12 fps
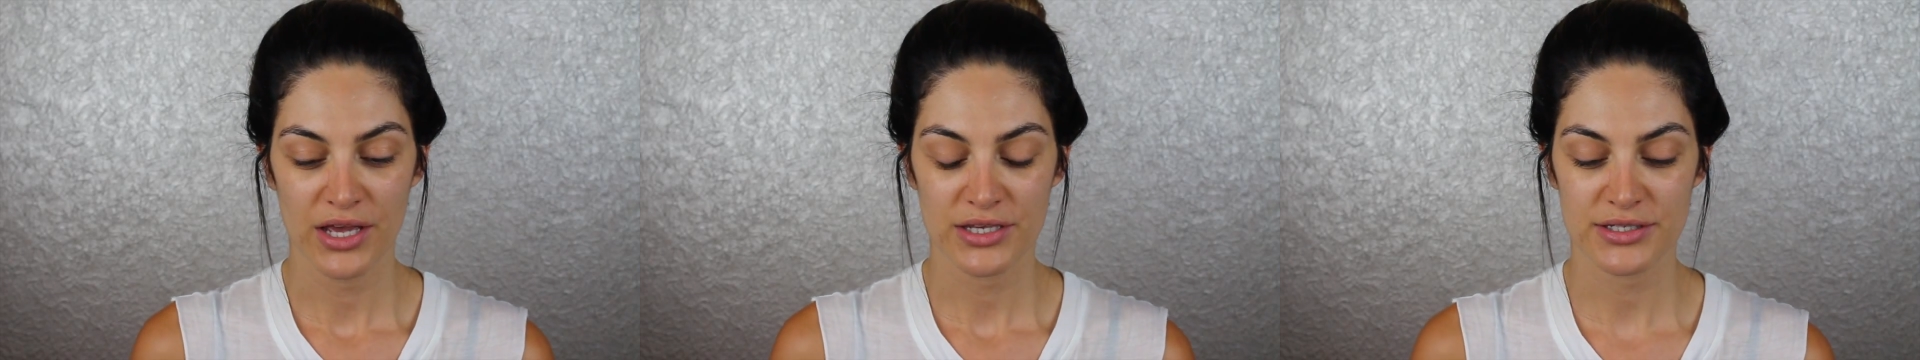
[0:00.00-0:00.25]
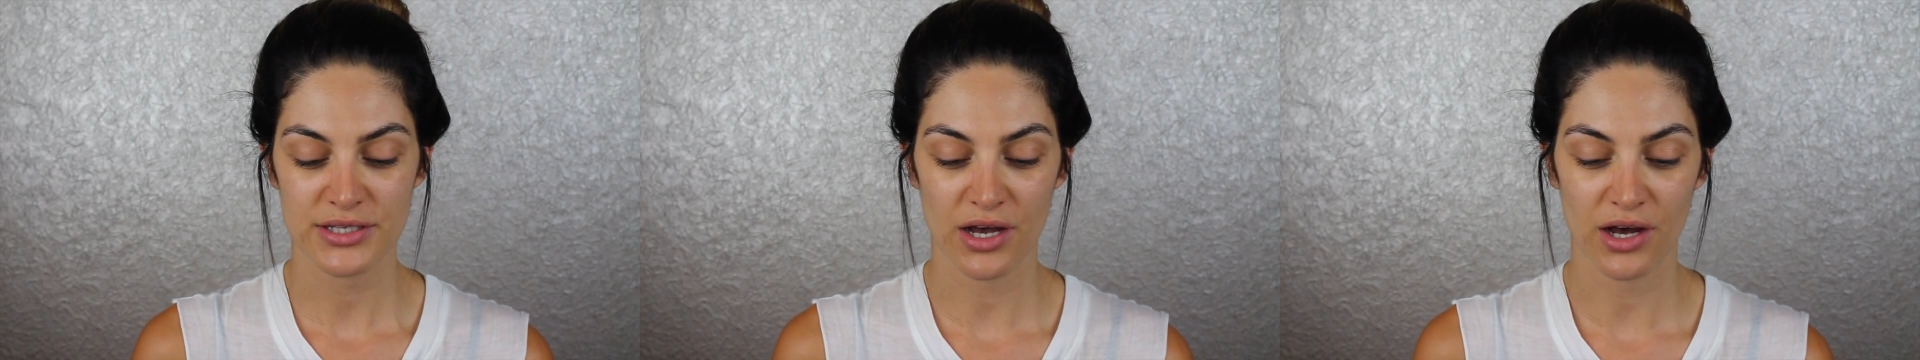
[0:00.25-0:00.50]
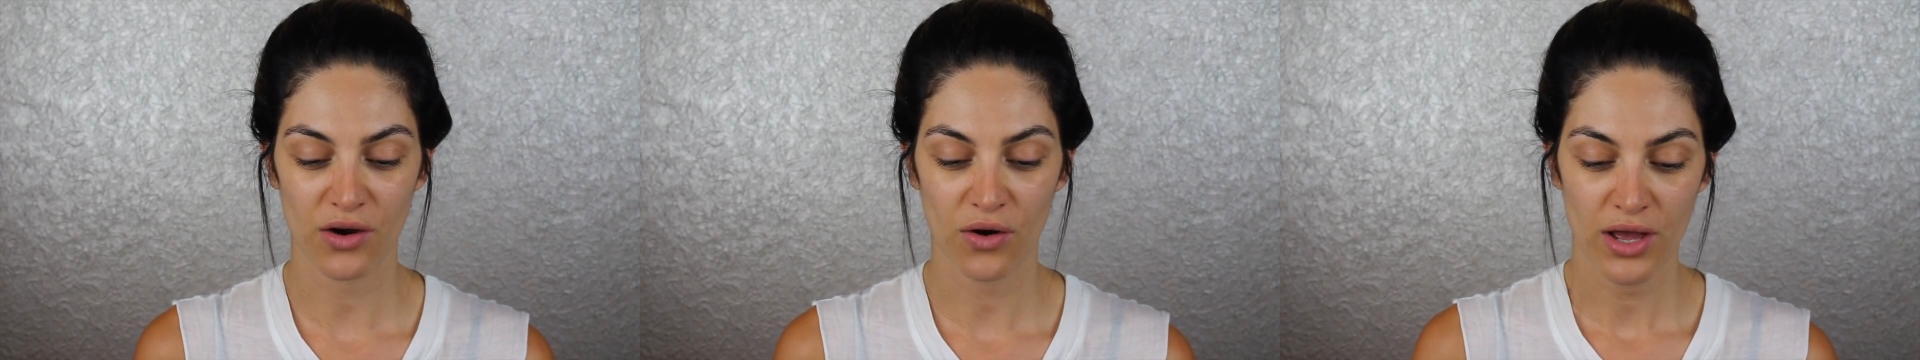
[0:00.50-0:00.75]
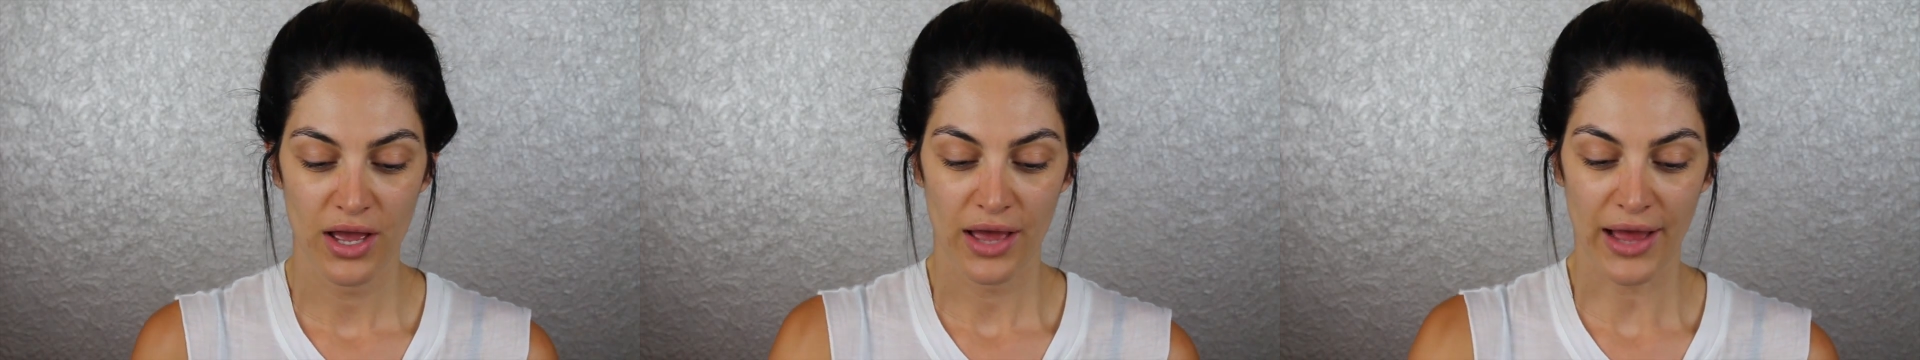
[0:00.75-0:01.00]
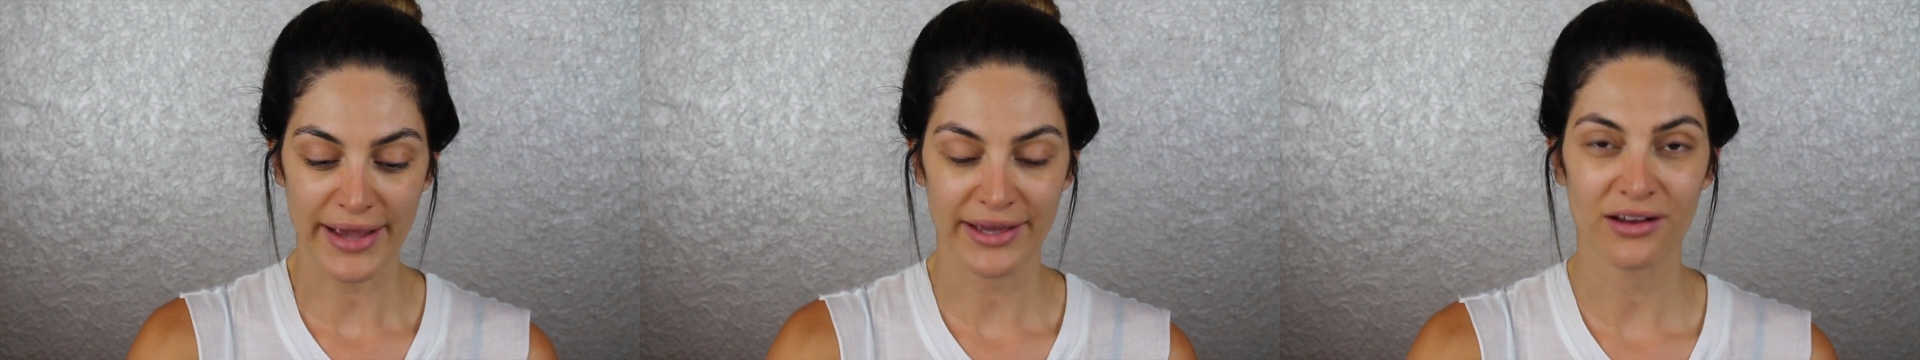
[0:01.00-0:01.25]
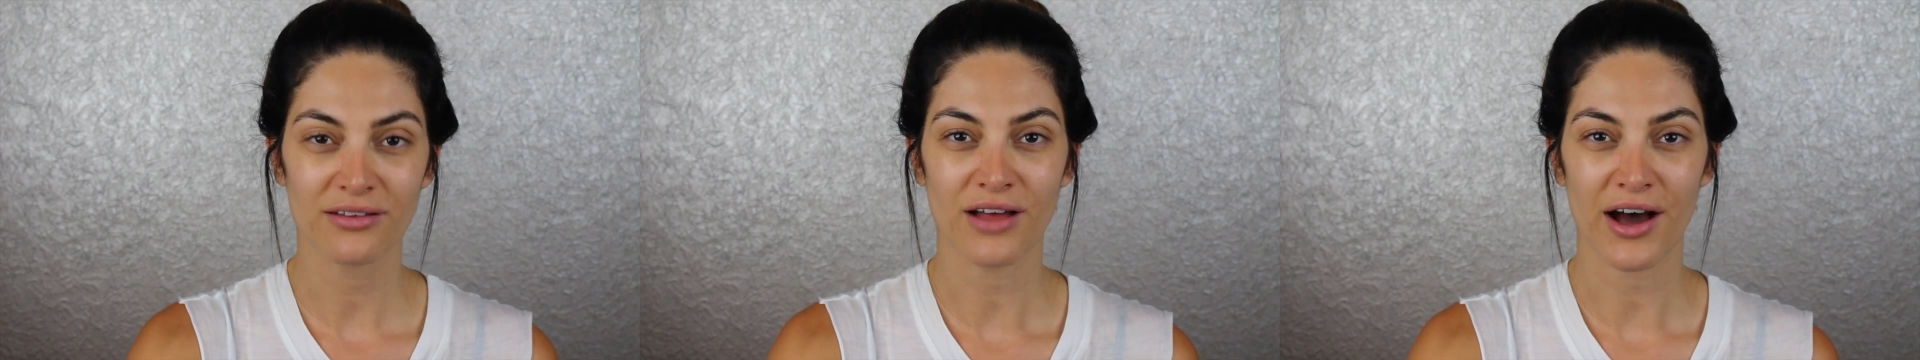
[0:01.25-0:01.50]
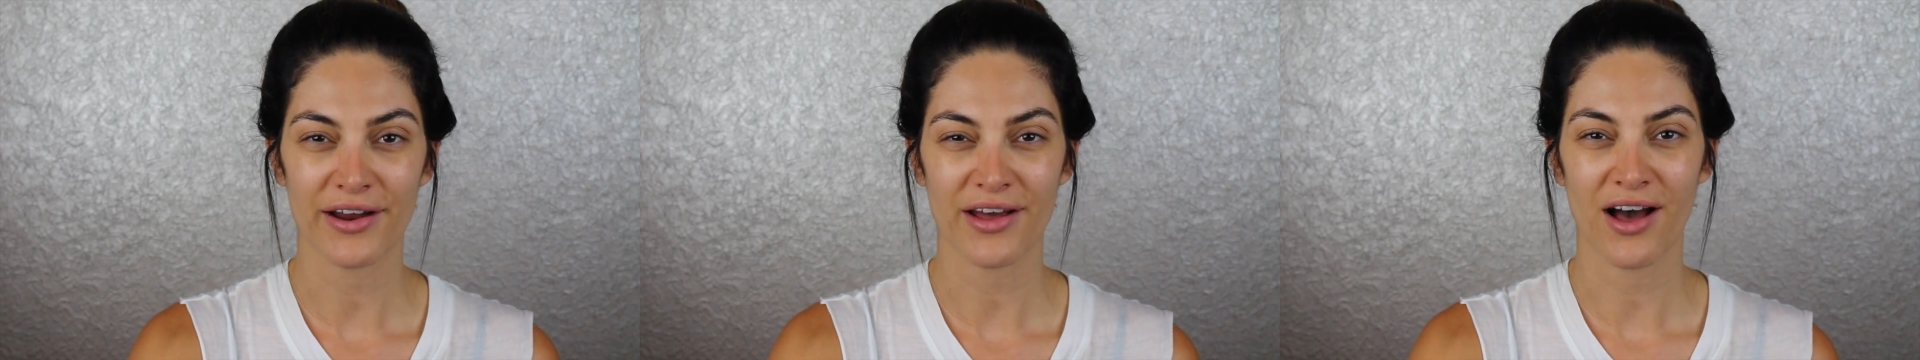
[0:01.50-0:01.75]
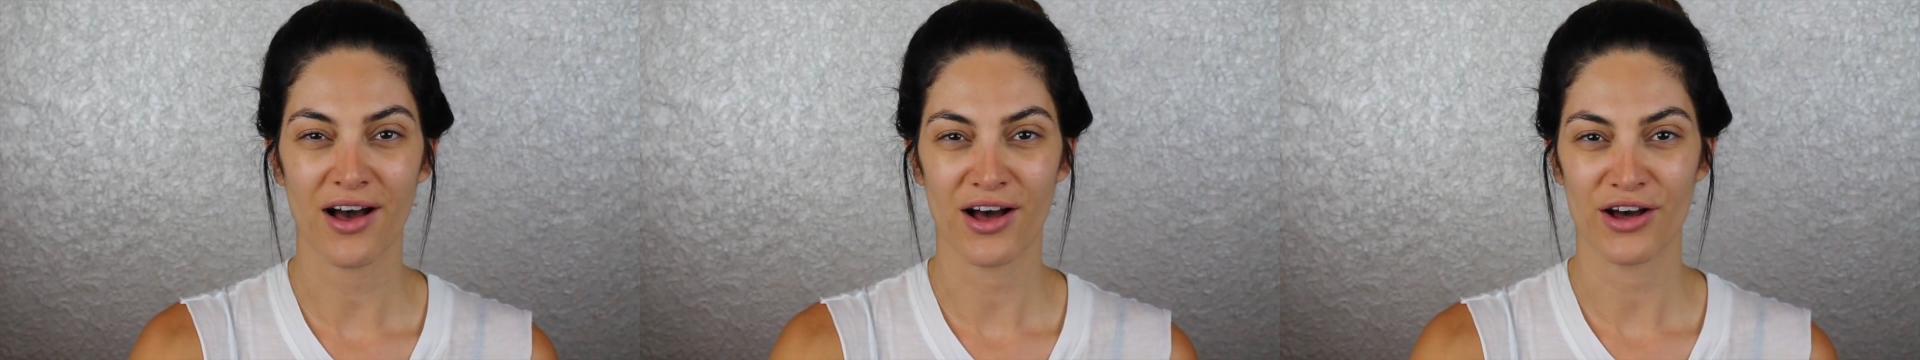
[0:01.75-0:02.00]
So I get a
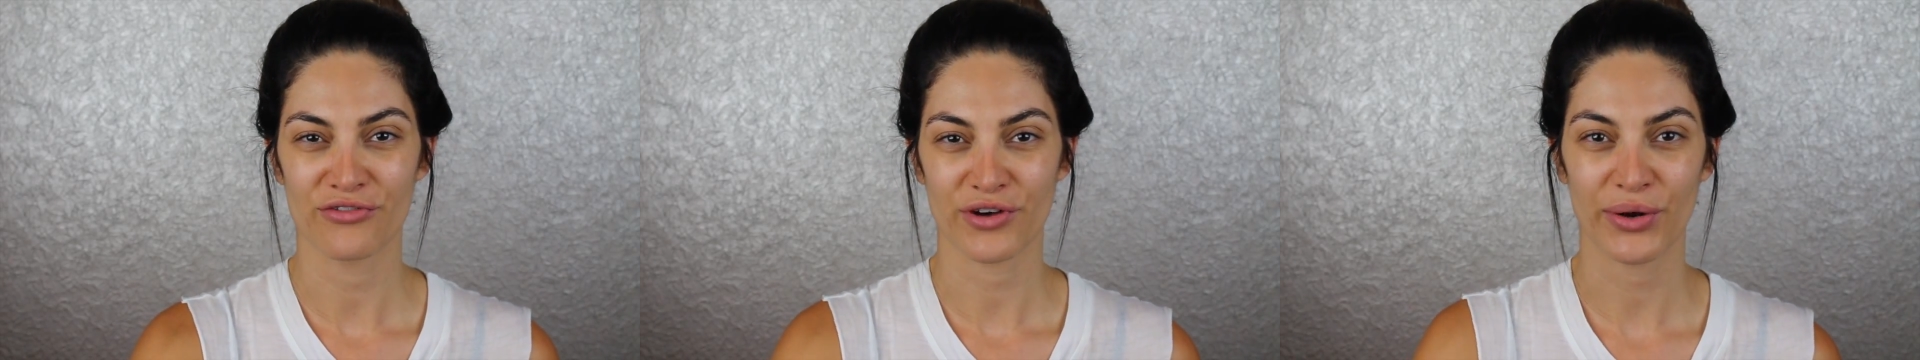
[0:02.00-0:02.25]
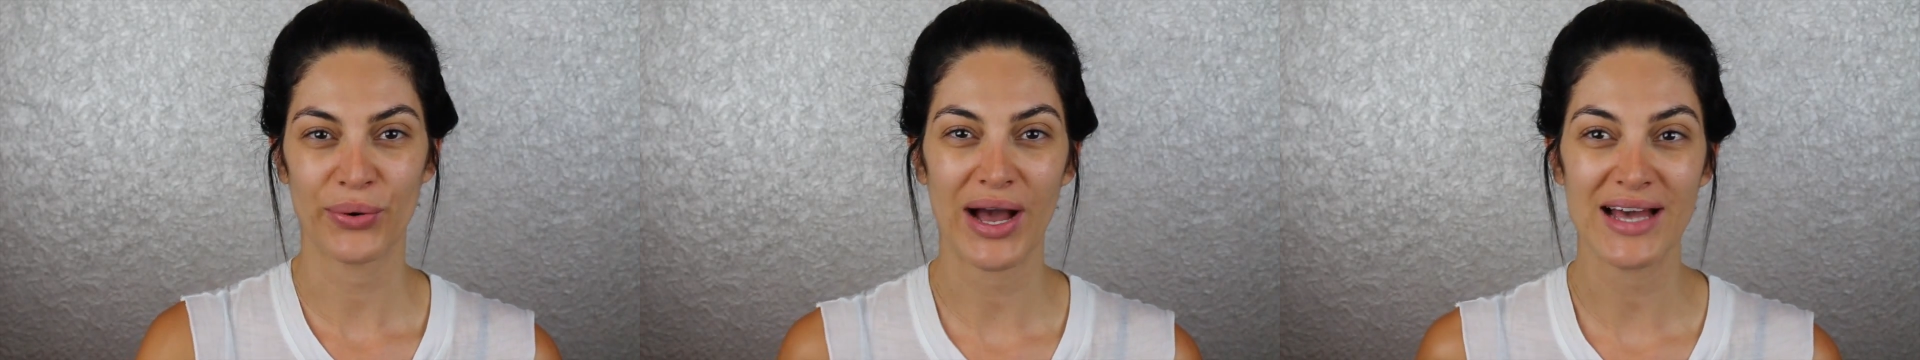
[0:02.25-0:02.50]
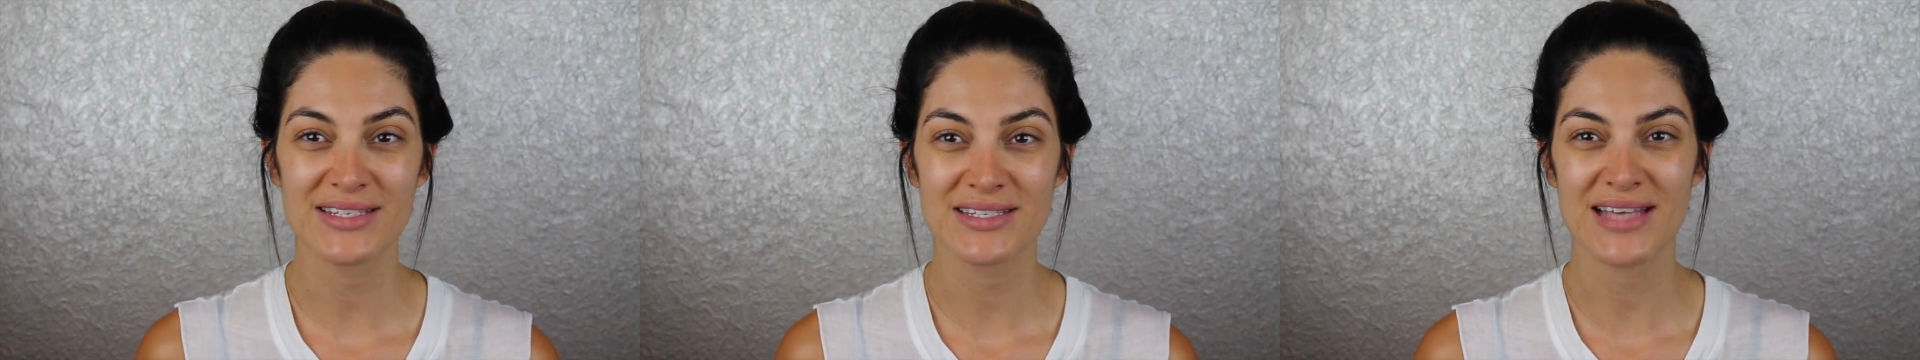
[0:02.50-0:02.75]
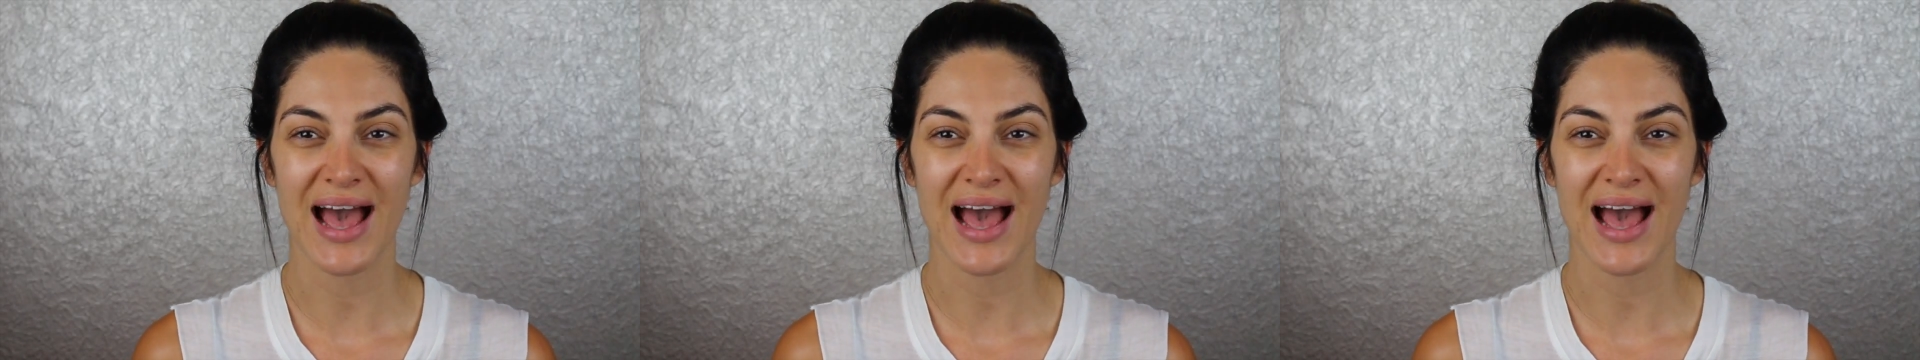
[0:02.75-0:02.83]
lot of requests